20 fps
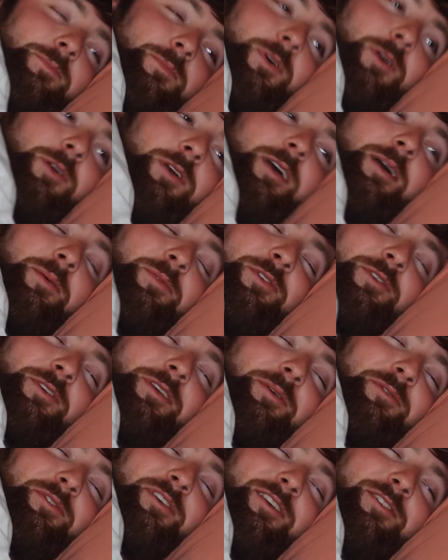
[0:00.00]
Okay, I'm sorry.
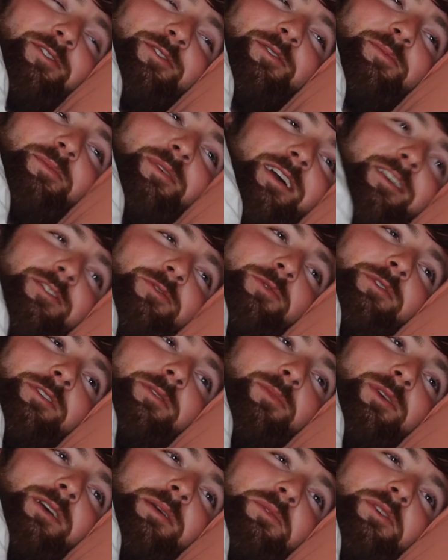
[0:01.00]
That was actually on me. I just wanted
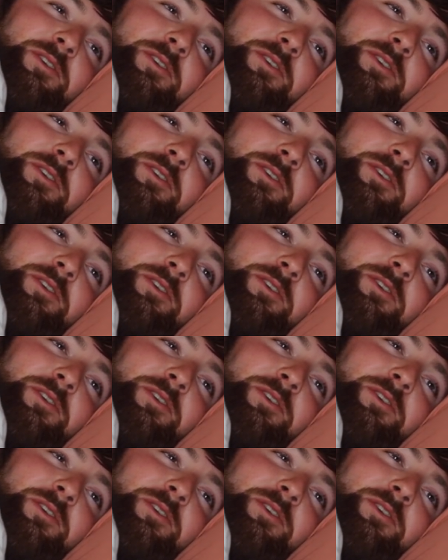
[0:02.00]
to blame